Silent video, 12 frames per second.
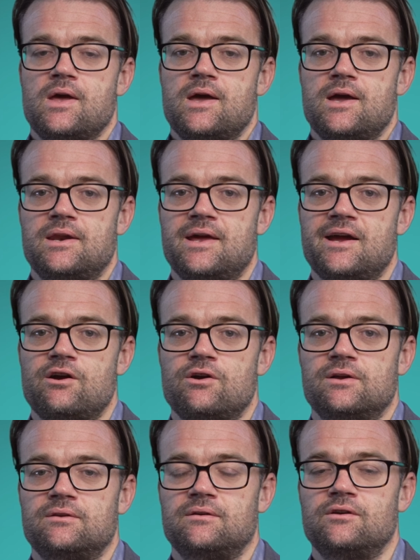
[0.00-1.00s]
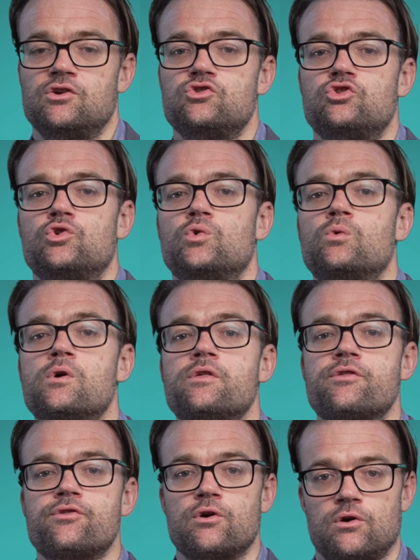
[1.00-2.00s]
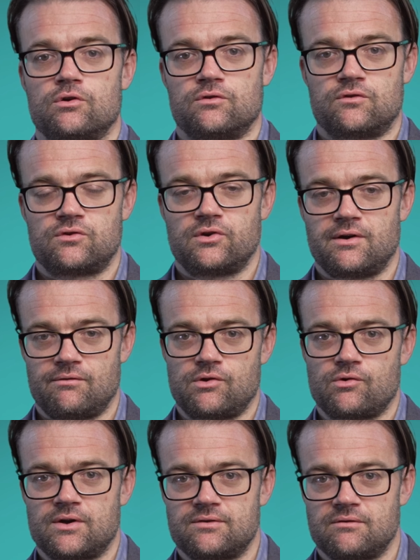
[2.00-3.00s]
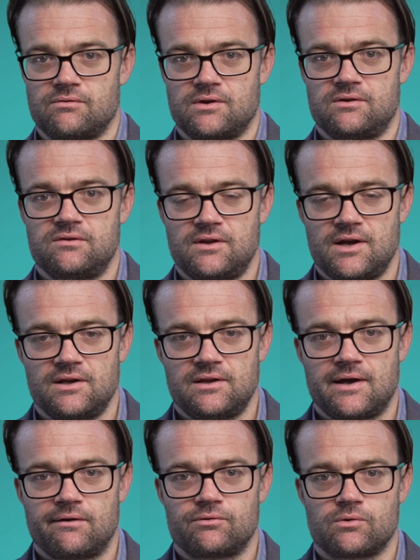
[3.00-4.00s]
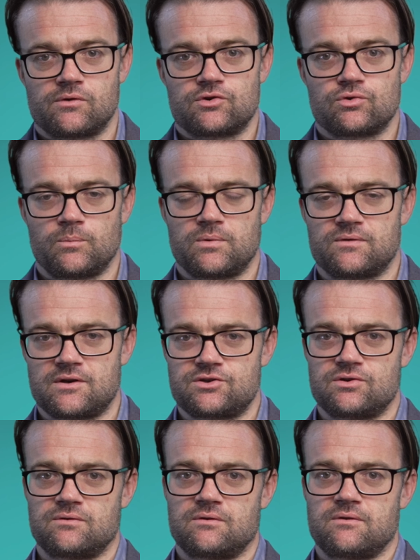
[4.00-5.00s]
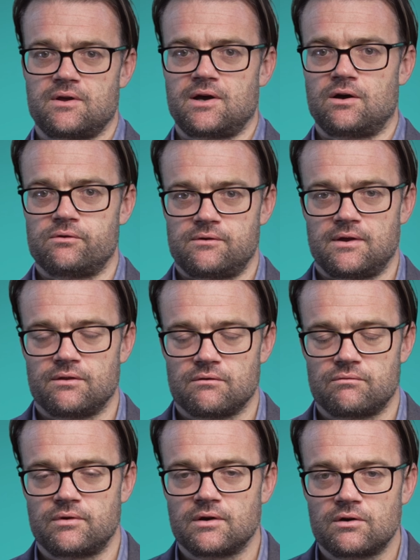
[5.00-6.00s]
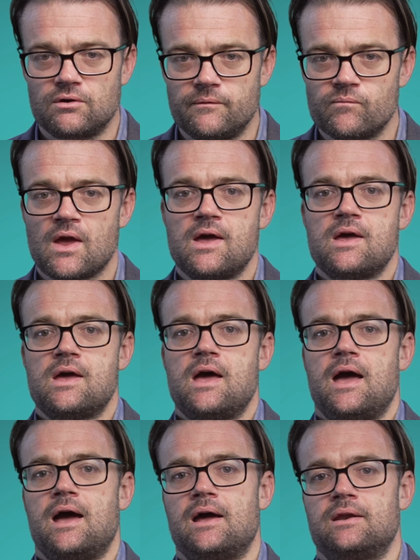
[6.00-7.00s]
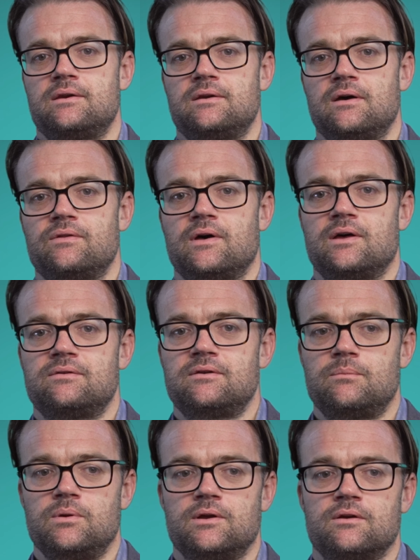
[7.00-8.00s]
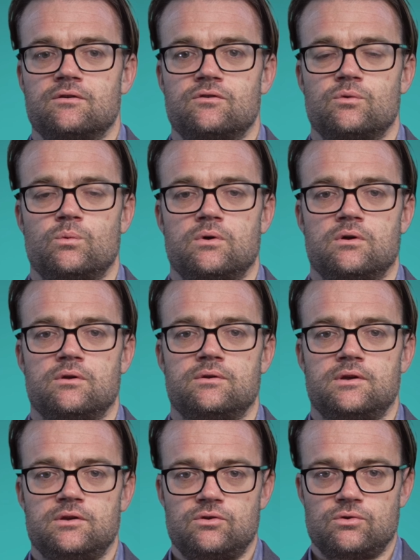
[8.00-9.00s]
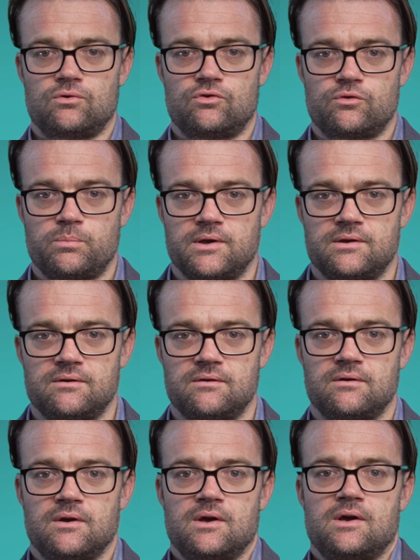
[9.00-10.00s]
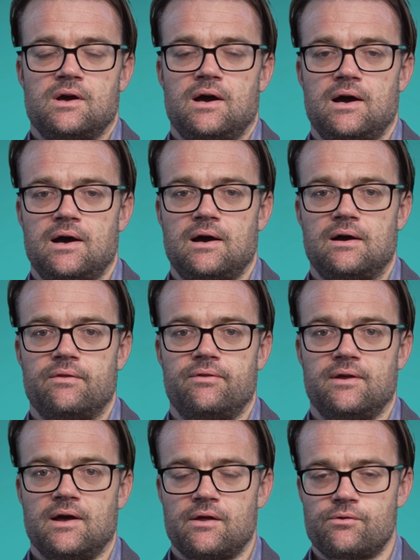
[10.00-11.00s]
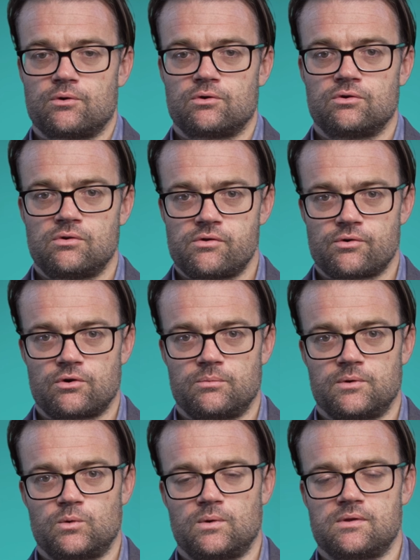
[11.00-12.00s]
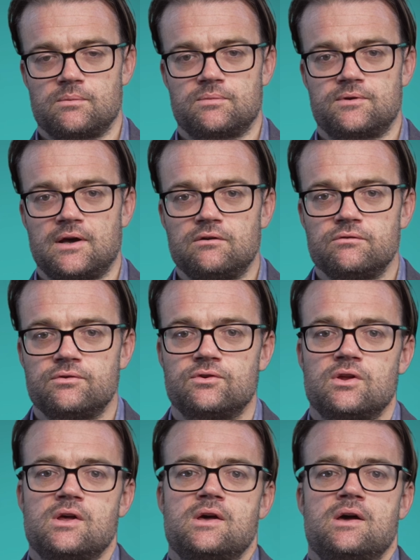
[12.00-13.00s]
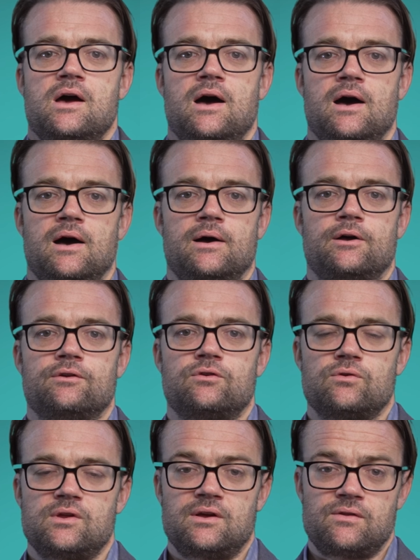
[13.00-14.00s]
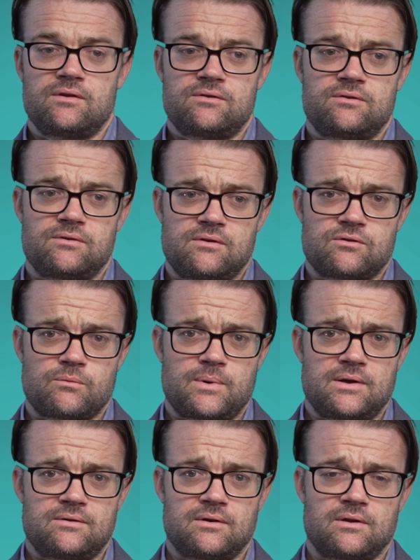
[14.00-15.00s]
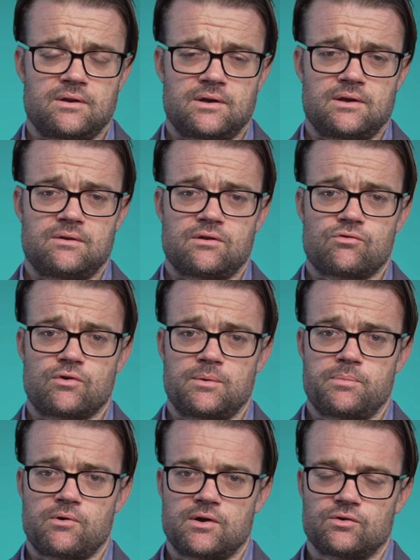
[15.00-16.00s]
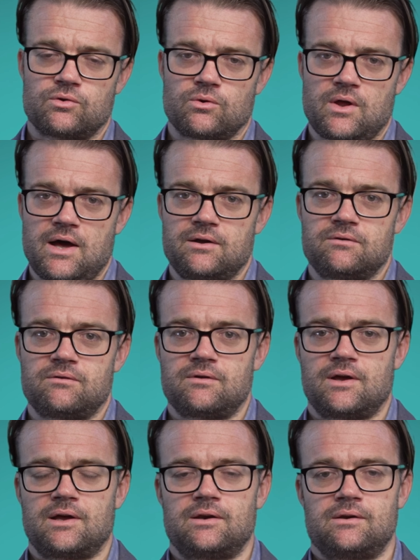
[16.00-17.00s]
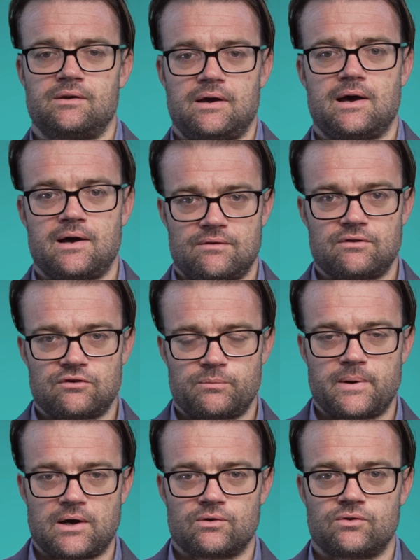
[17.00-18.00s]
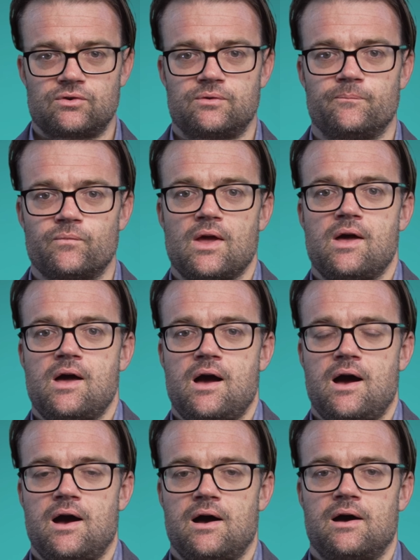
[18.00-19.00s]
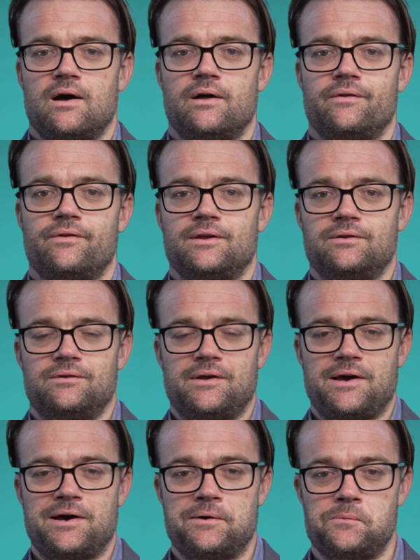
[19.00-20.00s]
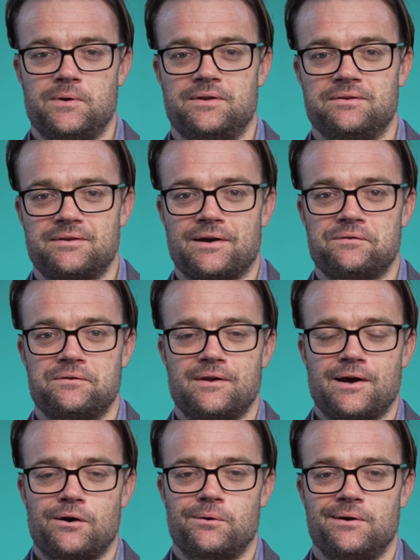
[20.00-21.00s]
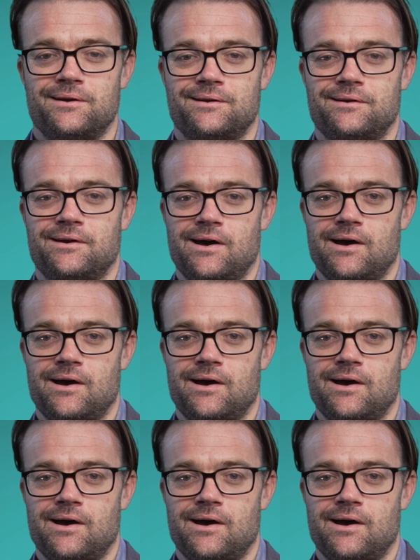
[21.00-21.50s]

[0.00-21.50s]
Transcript: inherit 2/3 of the rest of the estate after the joint possessions in the house and the vehicle, and the siblings will need to split the other third between themselves. So these are basically the 3 parental lines and the spouse that we discussed now in